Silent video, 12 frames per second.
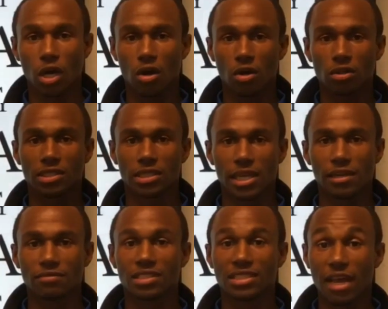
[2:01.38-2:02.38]
dogs
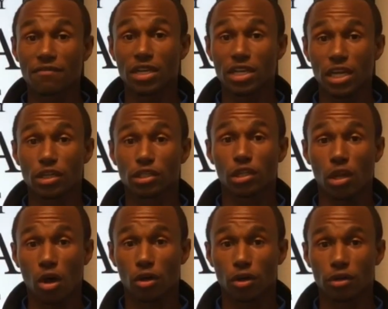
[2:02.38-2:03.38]
live 7 years
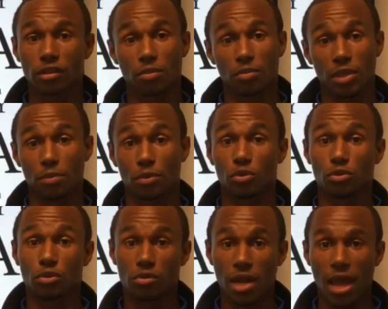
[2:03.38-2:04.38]
longer than people
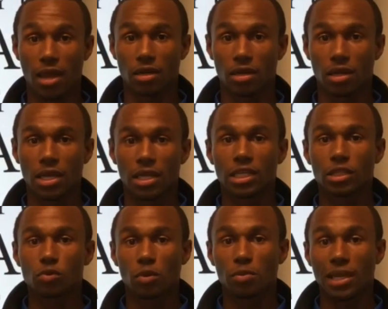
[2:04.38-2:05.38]
who do not.
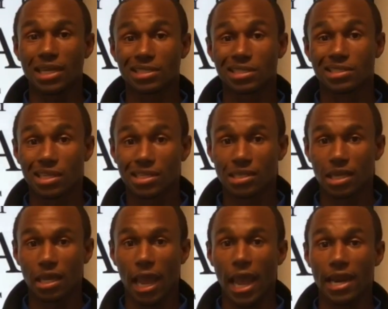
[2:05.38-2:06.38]
This would be a
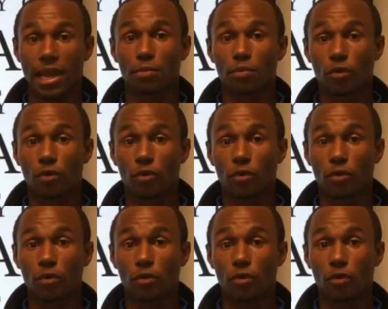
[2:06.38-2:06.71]
statistic and a